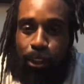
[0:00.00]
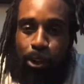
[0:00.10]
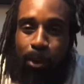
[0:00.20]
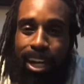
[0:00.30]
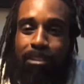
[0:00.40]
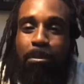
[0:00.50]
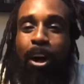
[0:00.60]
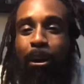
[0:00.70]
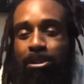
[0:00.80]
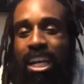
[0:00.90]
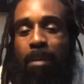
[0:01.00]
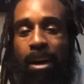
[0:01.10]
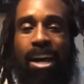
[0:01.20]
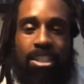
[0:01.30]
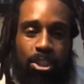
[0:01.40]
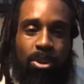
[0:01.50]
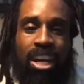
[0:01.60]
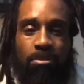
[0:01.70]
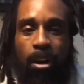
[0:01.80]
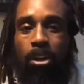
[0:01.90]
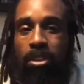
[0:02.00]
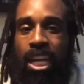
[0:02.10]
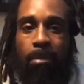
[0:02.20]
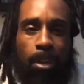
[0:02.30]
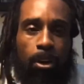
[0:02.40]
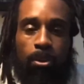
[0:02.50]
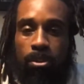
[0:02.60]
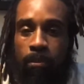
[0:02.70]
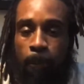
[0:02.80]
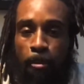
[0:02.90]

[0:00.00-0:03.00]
you're going to have some all-time highs and you're going to have some all-time lows.